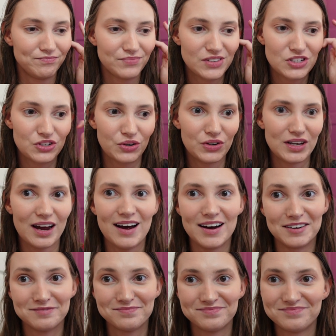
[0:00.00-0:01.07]
So
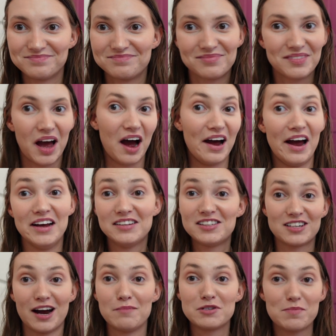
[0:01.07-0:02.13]
yeah, it's
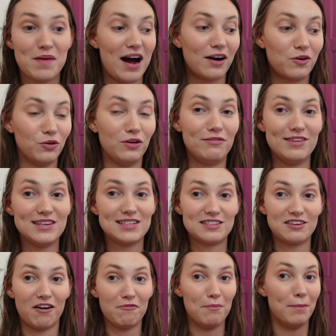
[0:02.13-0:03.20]
time to pack all of this
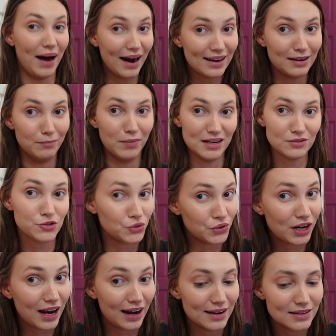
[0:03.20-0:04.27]
stuff back in my
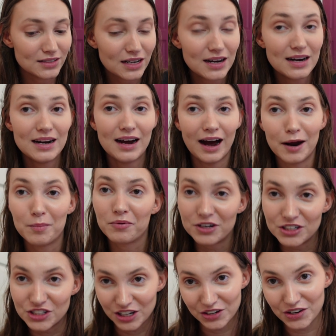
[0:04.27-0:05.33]
suitcase. I
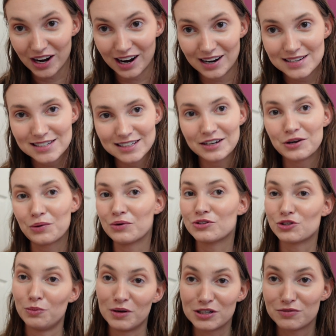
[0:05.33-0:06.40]
appreciate you guys. Thank you all
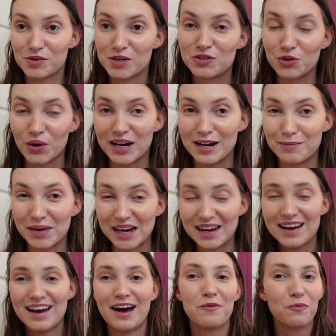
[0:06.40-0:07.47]
so much for joining me
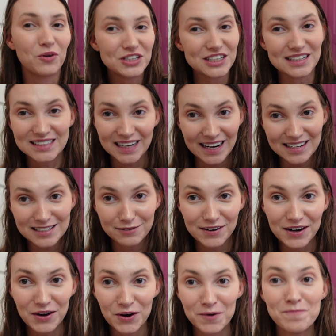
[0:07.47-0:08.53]
and watching today's
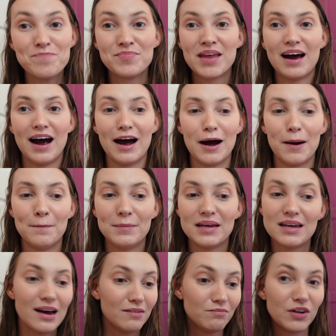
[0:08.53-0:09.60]
video.
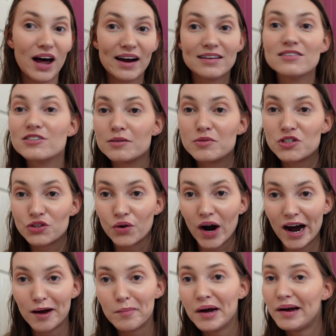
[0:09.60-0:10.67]
Yeah, like and
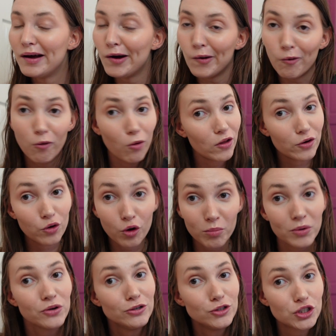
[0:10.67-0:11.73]
subscribe, all the
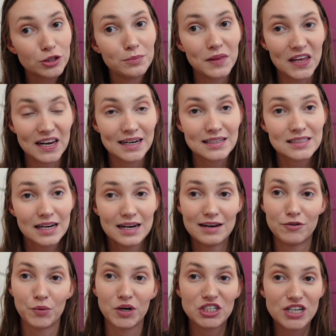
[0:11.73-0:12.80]
normal YouTube things. If
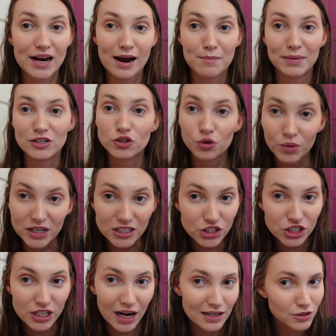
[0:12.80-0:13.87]
you want to check out my
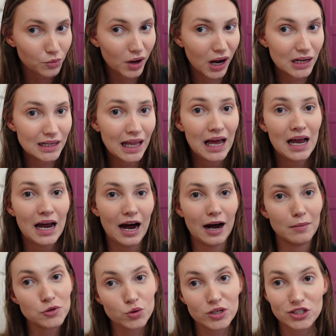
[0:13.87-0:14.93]
Twitch as well,
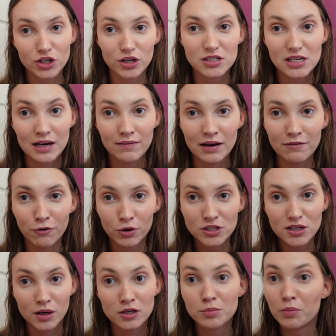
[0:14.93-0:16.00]

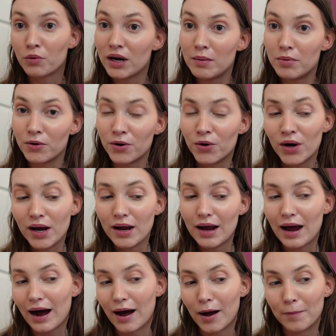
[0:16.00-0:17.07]
twitch.tv/bweboo.
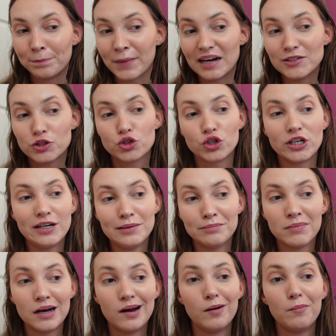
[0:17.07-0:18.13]
I
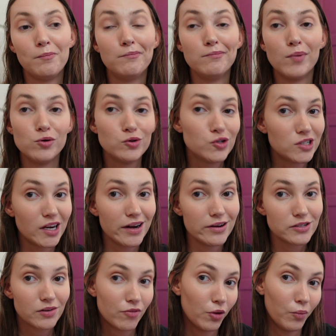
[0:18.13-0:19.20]
stream most
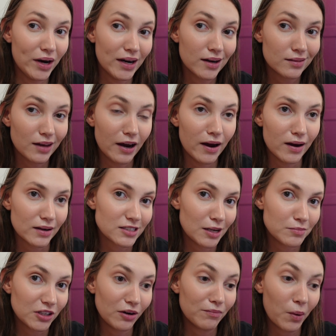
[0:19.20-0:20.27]
days of the week there,
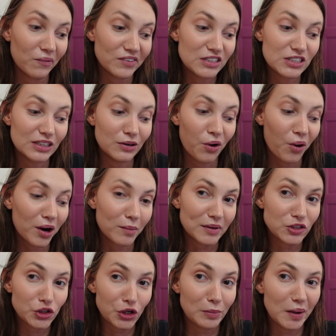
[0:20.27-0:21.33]
except I'm obviously not going to be
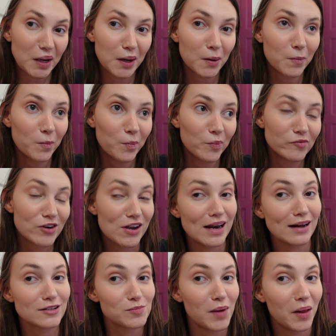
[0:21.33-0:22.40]
streaming for the
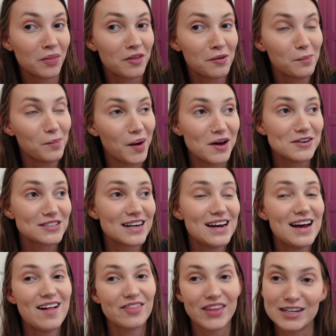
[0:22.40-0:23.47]
next month, but
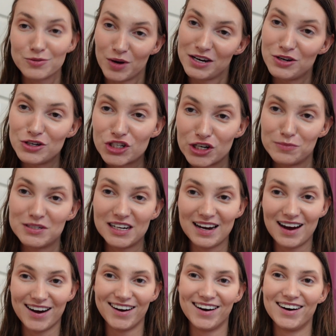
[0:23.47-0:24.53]
that's why YouTube's
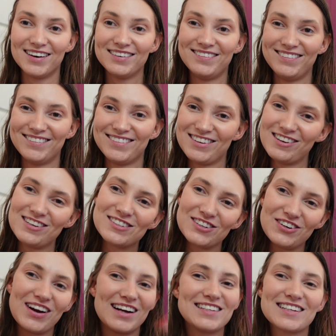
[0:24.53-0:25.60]
here, so
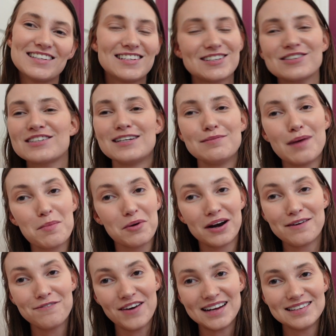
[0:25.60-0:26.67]
you guys can still see my
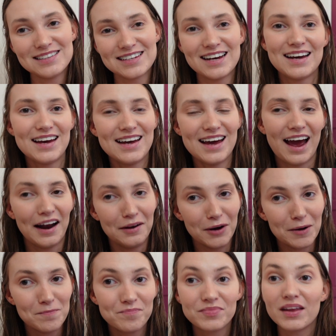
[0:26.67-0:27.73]
pretty face.
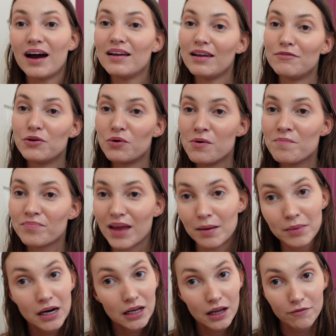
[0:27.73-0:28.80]
Anyway, I love you all. I'm
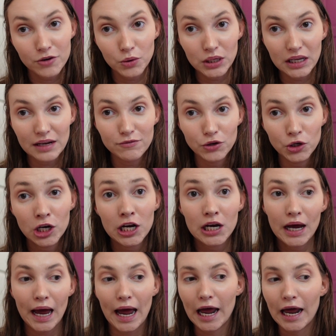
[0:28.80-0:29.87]
gonna love you and leave you,
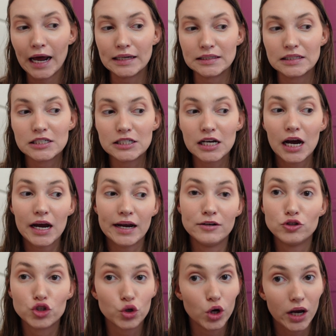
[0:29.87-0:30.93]
and
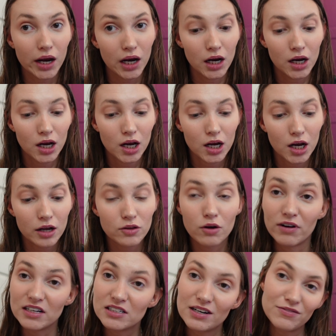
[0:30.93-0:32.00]
enjoy the
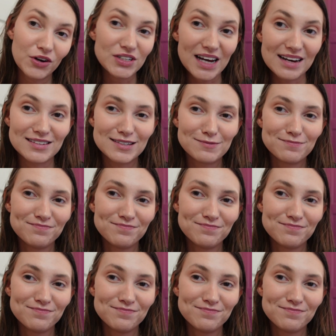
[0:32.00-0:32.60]
rest of your days.